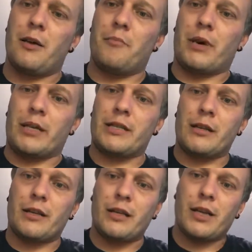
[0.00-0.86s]
but
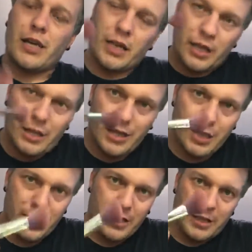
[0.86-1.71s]

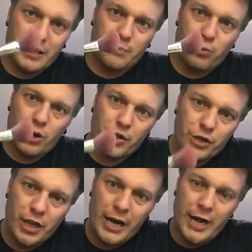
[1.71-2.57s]
this
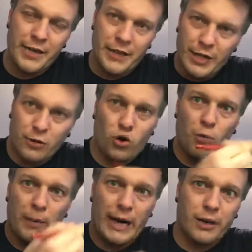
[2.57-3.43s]
brush, and then I'll go
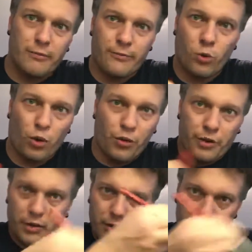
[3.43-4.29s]
back and
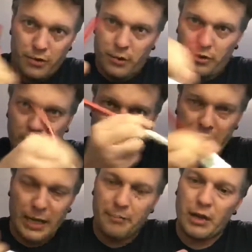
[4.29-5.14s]
forth.
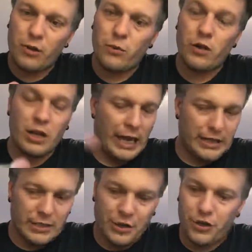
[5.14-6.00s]
Same thing
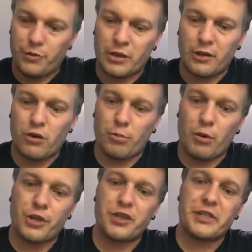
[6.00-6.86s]
as I do with the little
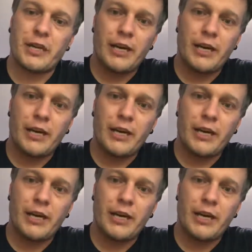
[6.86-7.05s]
brushes.